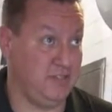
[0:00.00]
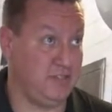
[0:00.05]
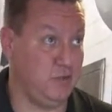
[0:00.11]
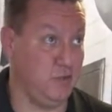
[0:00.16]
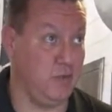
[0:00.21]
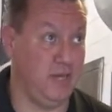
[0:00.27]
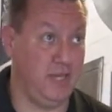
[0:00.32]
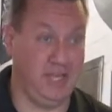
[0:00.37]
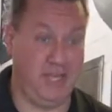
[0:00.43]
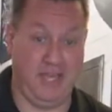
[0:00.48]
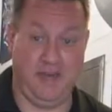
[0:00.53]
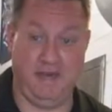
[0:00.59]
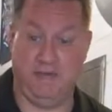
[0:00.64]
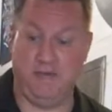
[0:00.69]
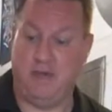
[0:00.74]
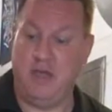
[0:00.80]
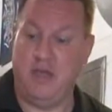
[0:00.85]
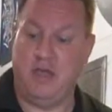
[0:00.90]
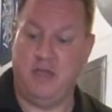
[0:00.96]
So we're going to
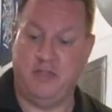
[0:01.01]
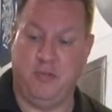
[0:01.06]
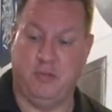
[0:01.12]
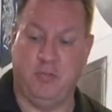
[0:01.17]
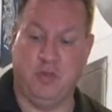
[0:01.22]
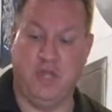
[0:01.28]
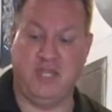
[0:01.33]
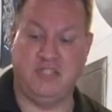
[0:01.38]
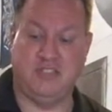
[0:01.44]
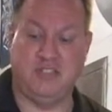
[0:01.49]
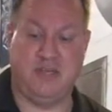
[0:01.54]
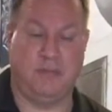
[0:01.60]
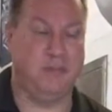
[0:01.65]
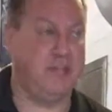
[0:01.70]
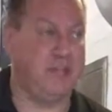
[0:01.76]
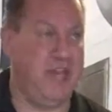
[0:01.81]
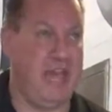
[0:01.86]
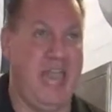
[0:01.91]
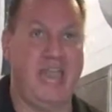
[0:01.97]
give the blood
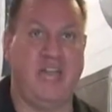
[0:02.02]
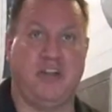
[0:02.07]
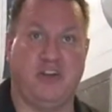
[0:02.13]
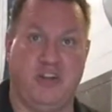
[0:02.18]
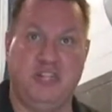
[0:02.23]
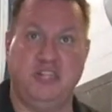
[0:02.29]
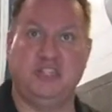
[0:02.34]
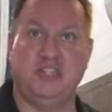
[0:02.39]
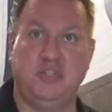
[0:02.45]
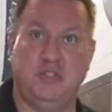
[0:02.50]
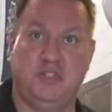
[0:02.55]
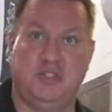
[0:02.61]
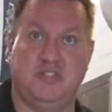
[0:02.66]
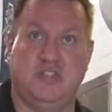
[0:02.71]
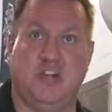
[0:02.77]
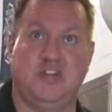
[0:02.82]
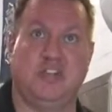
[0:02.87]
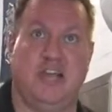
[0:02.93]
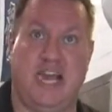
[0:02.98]
something to anchor into to
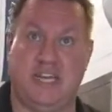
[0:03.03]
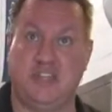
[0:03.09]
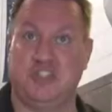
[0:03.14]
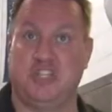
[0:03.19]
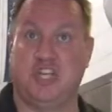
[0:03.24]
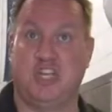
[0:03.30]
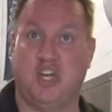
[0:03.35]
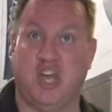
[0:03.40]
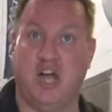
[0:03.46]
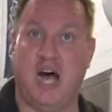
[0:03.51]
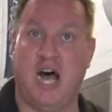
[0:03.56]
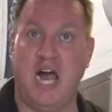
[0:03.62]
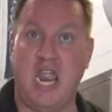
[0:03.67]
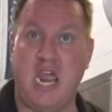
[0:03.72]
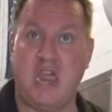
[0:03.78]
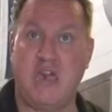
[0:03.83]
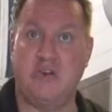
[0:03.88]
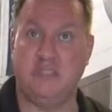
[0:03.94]
start to actually clot,